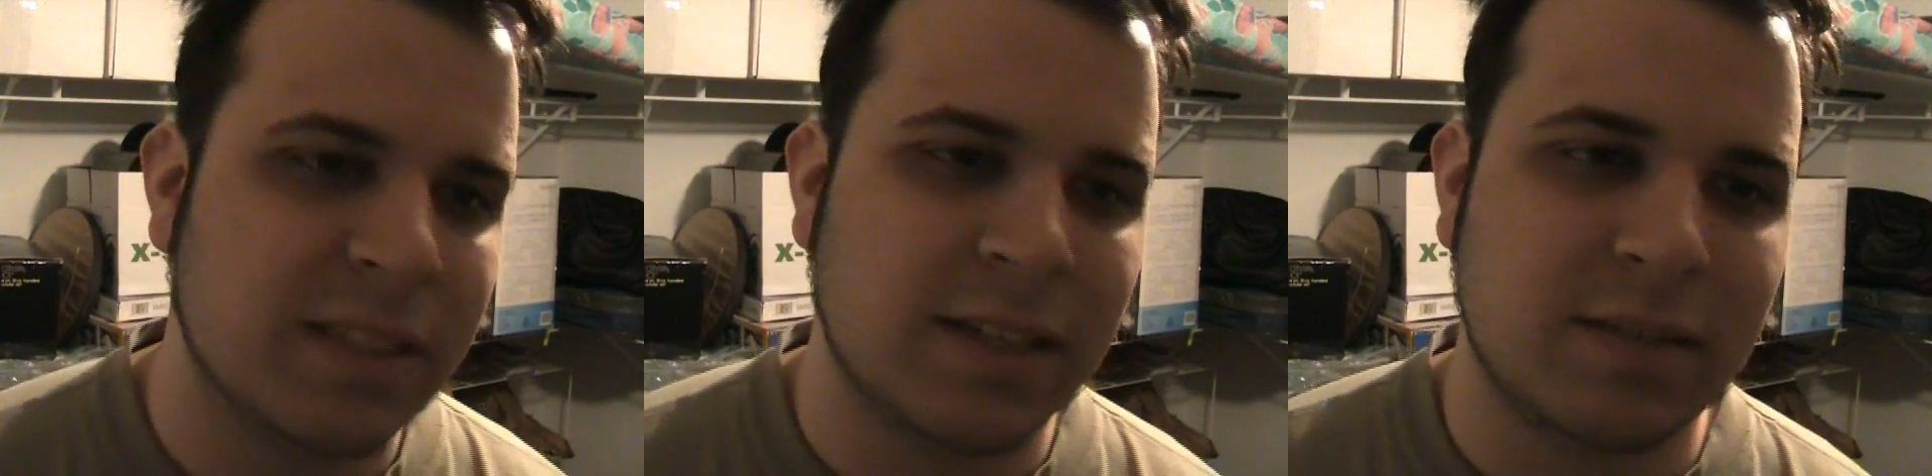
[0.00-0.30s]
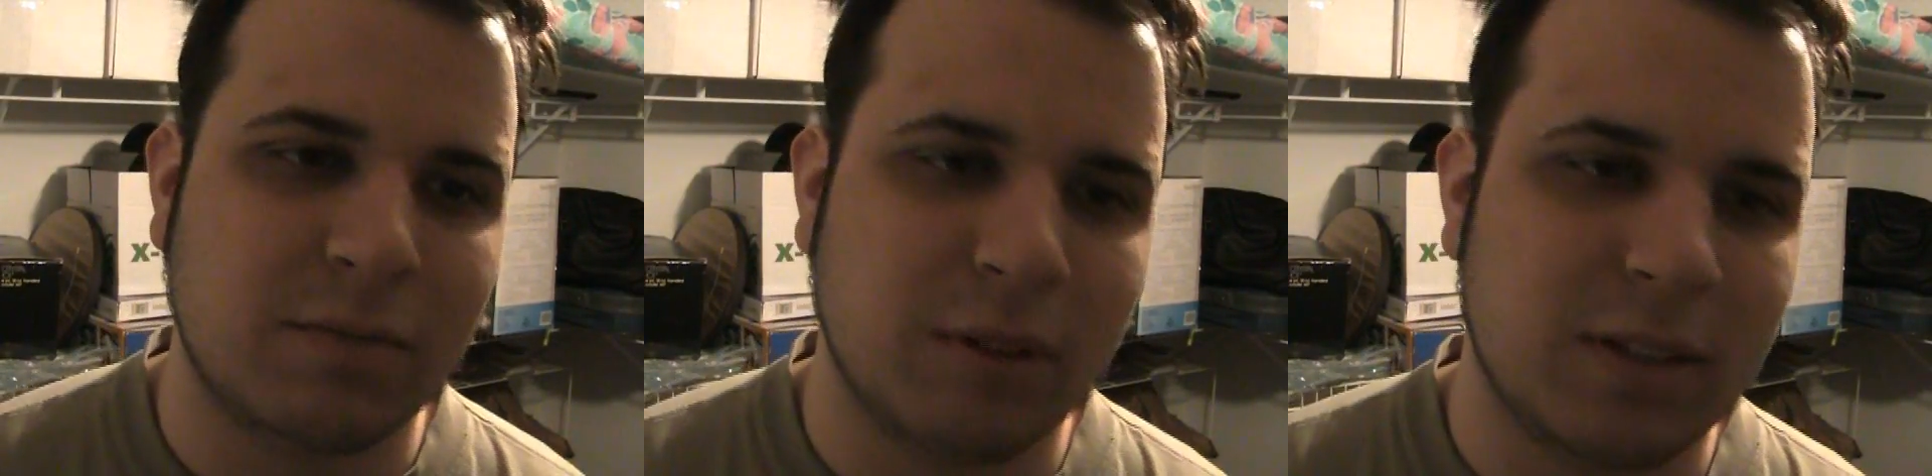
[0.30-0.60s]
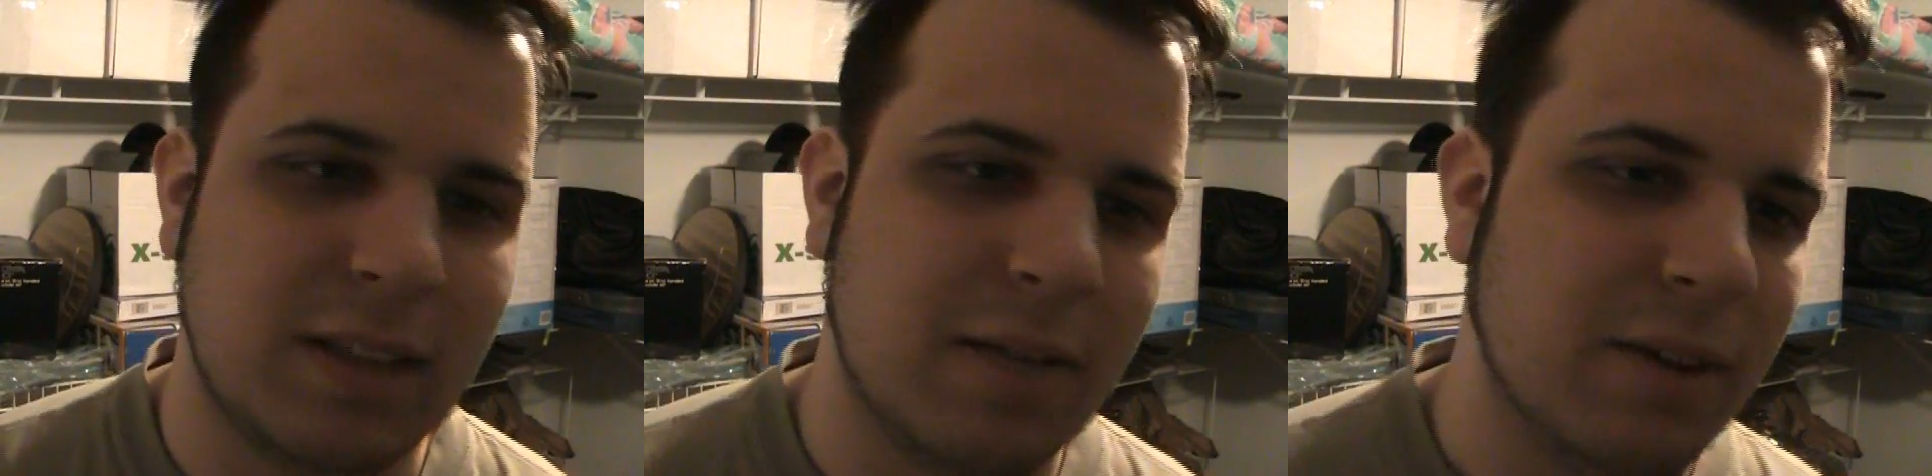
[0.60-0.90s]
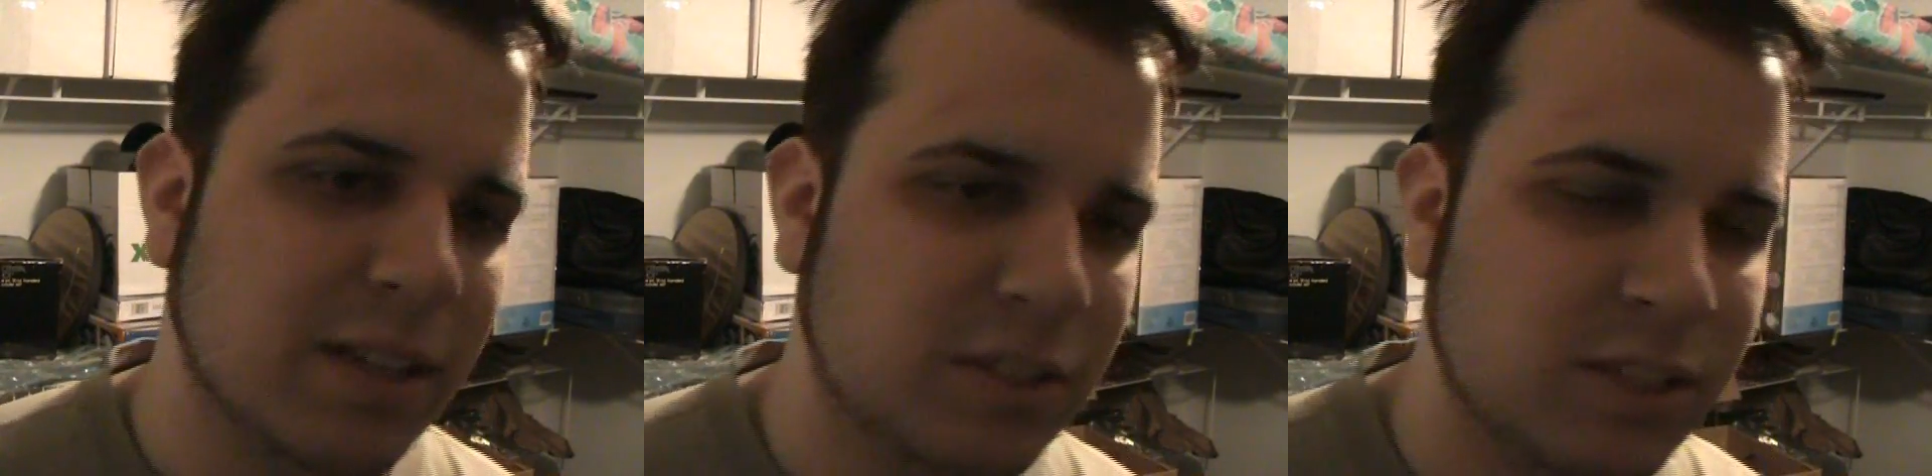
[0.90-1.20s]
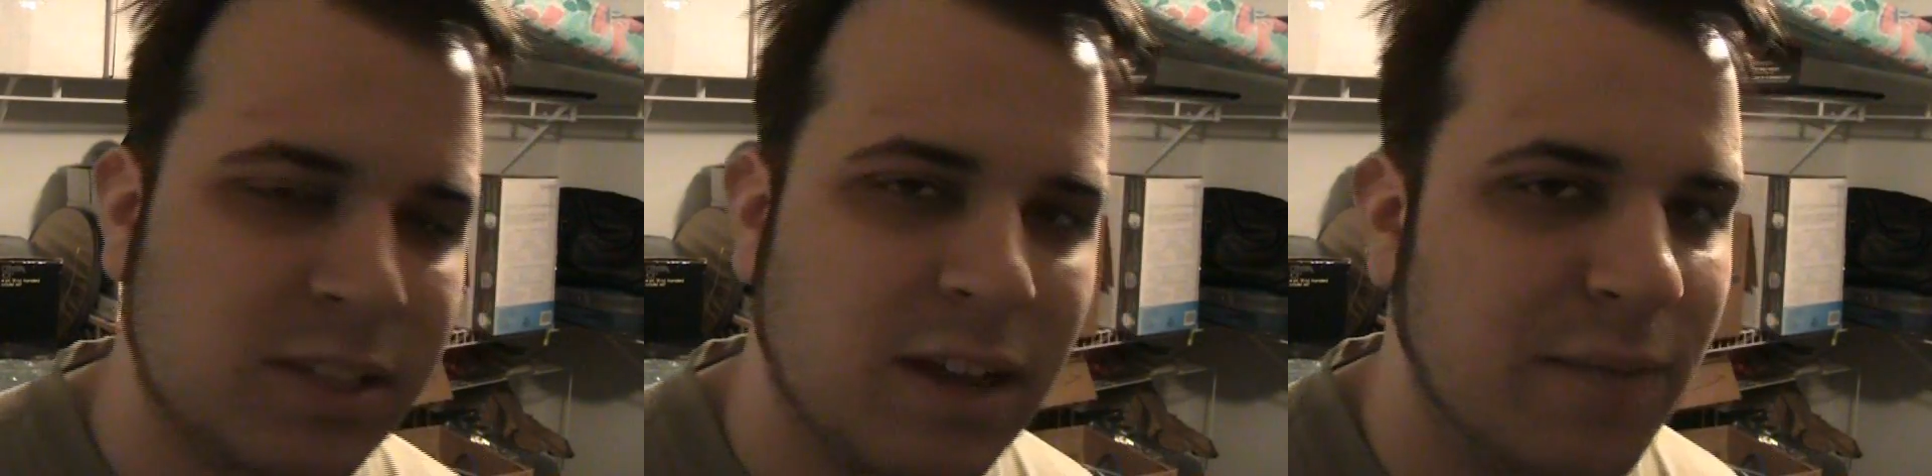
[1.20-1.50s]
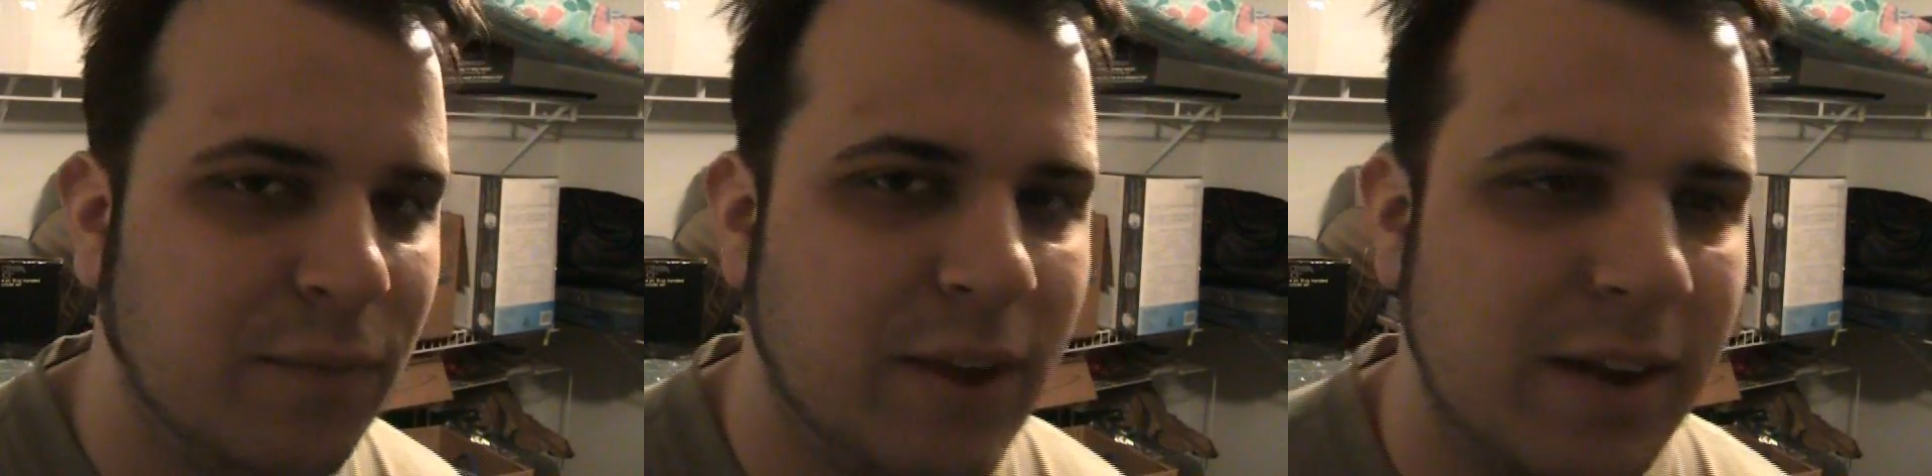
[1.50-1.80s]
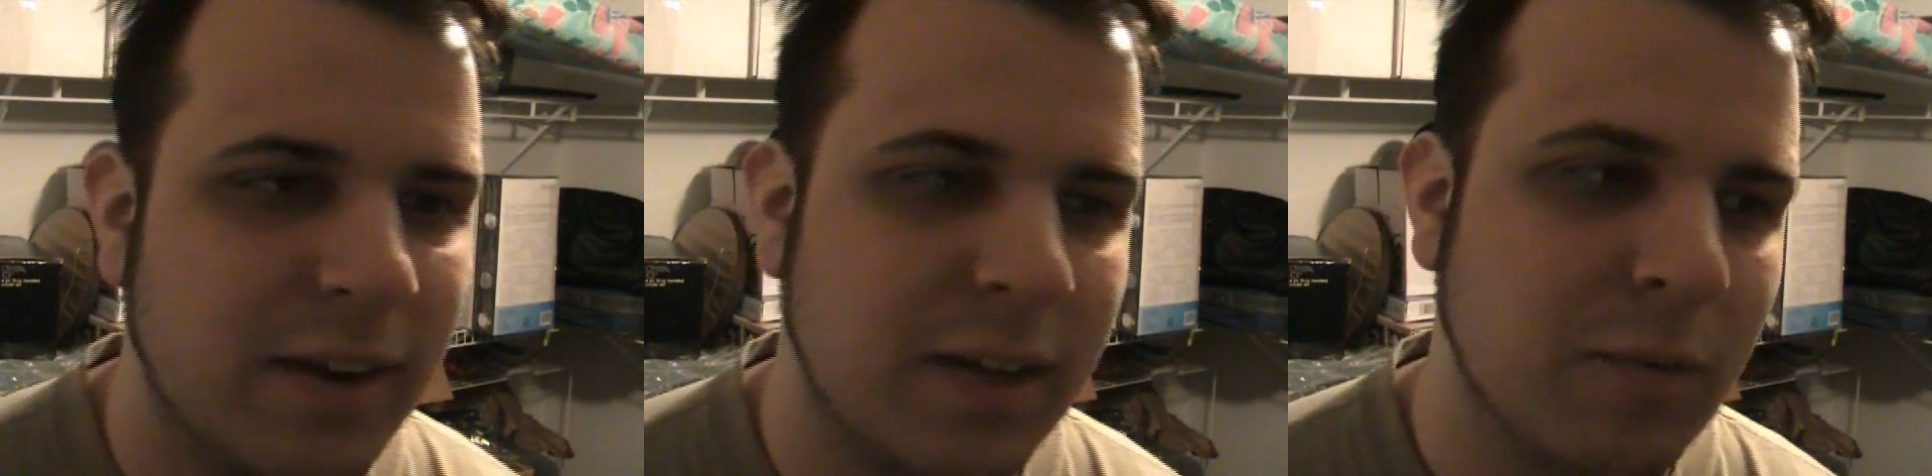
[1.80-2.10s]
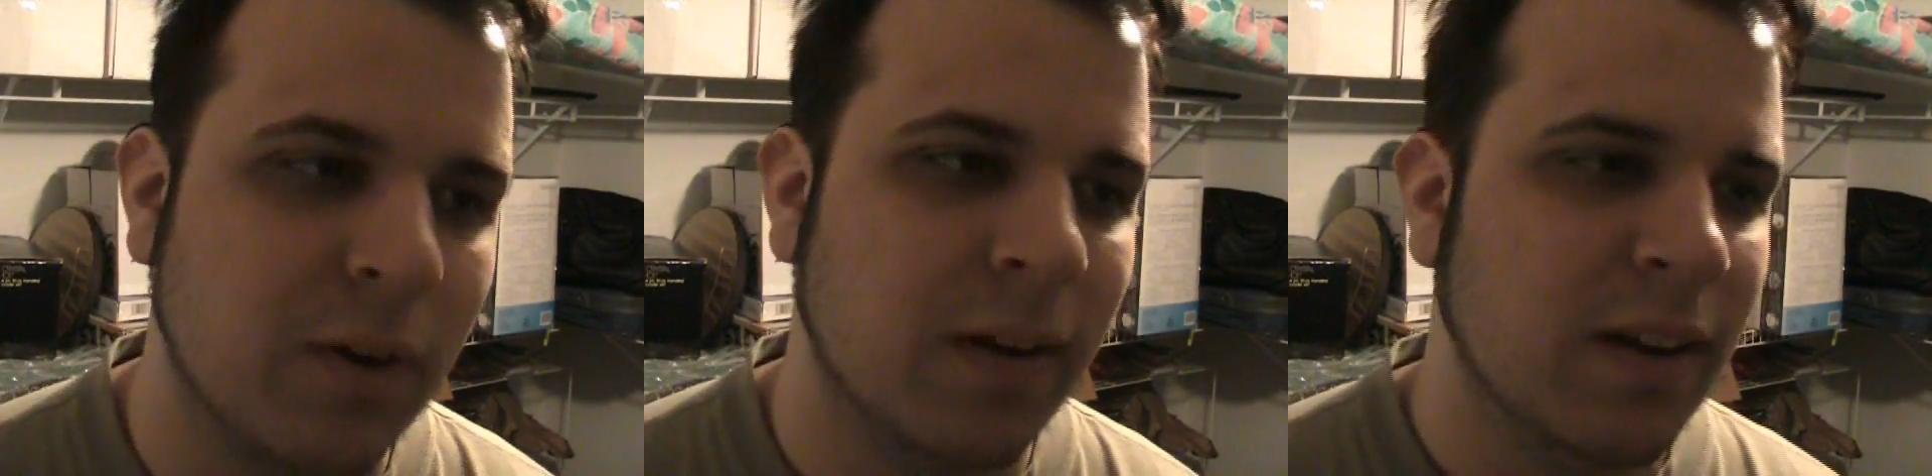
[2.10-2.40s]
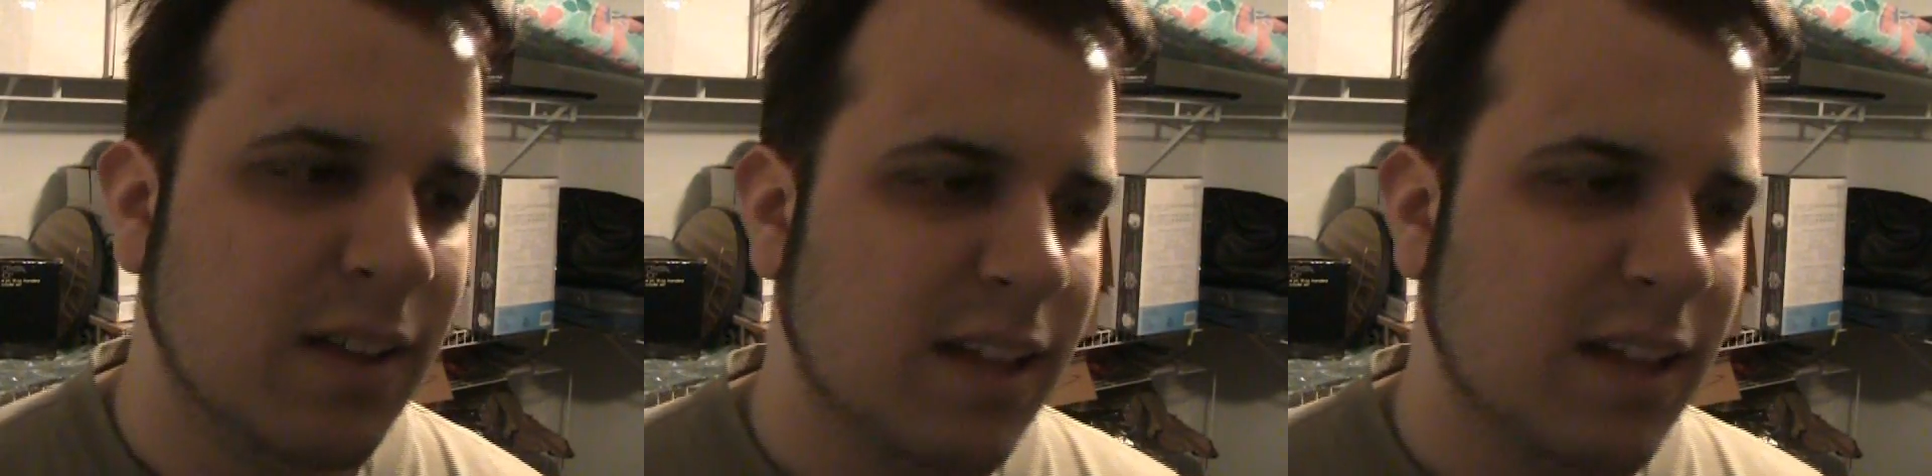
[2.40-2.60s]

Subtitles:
It doesn't work that way. It's just not fair anymore.